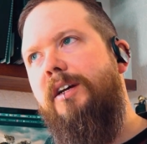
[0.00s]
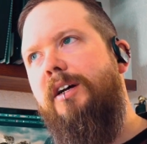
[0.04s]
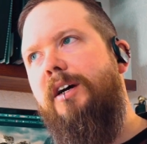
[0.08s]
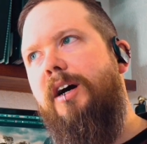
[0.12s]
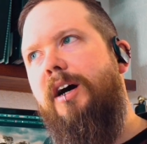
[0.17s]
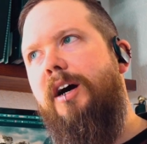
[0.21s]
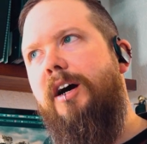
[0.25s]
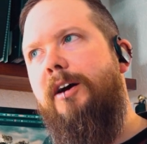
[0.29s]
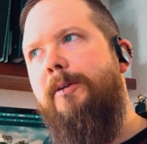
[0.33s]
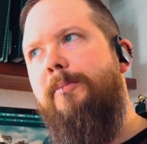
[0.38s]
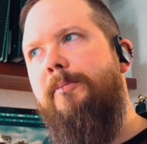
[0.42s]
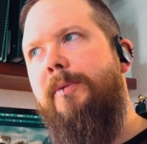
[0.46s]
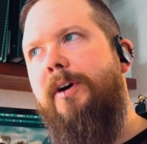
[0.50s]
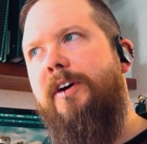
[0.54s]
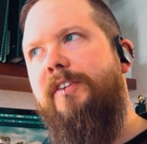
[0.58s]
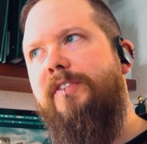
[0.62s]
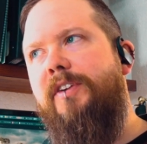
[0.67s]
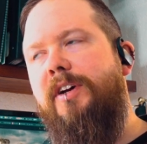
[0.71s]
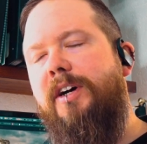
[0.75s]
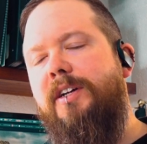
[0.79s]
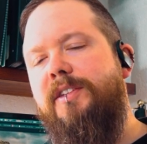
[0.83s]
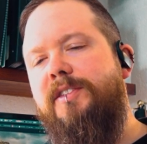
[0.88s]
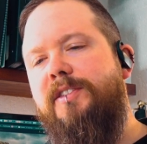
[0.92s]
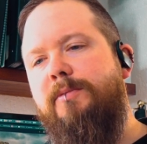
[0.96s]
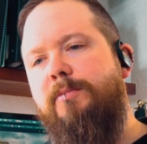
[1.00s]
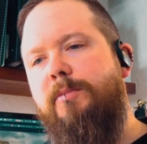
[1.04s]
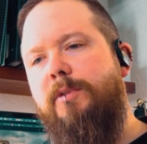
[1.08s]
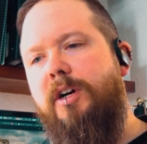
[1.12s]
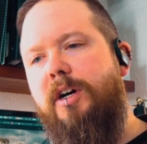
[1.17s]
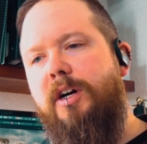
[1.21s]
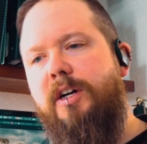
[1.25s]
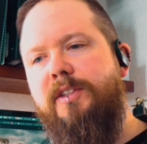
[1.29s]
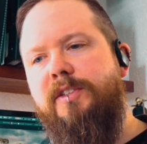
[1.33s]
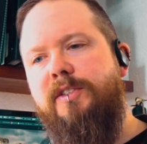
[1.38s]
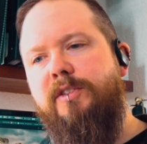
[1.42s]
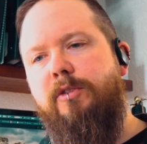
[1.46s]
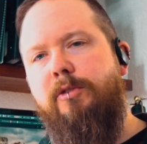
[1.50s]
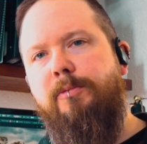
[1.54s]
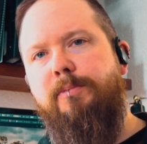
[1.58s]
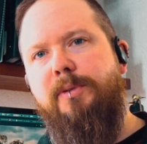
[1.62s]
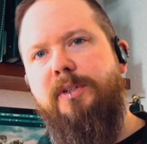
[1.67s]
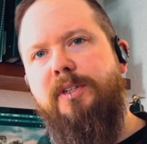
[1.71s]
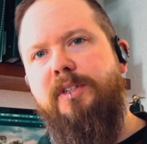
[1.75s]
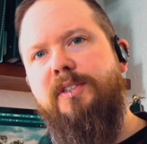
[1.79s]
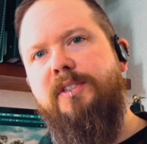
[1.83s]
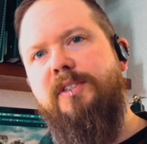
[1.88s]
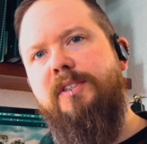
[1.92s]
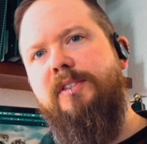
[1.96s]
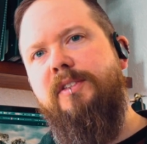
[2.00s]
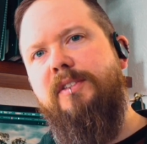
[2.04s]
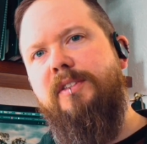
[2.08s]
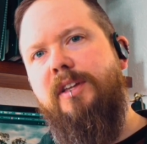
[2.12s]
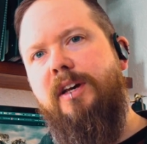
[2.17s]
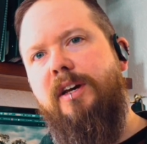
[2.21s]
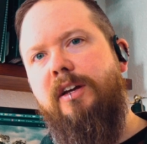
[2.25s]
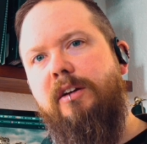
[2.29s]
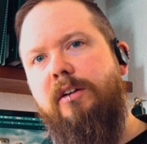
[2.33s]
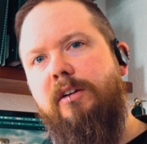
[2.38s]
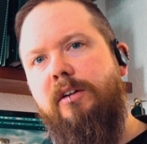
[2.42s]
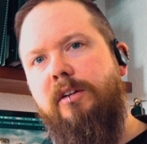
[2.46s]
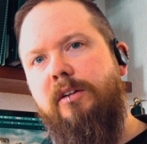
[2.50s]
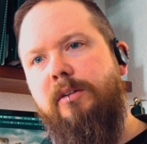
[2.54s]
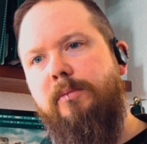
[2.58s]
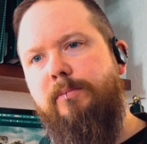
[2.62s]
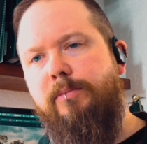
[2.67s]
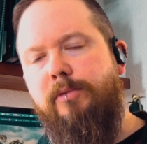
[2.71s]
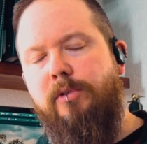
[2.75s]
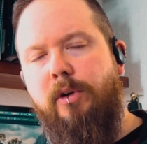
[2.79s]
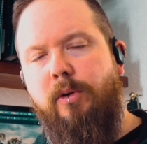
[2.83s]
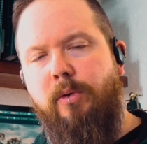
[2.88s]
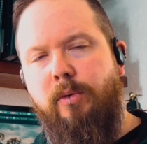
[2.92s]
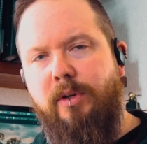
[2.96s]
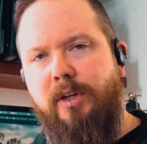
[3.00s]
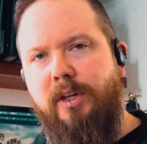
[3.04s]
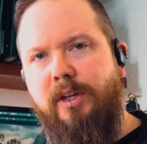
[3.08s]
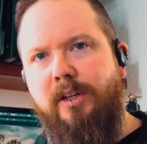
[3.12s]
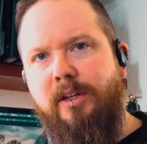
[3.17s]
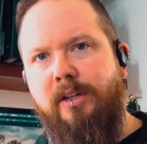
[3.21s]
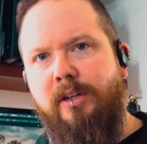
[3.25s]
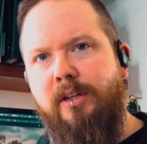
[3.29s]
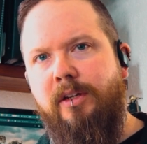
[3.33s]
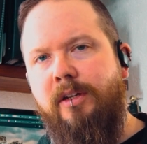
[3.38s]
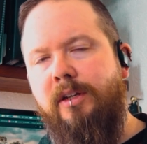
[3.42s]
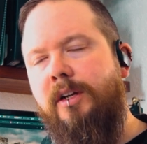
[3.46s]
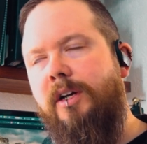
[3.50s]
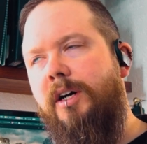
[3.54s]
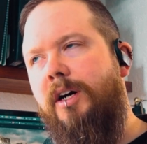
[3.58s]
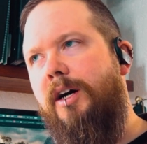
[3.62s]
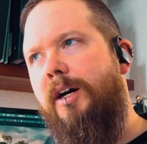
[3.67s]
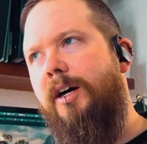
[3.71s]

I've got some console pieces that are broken.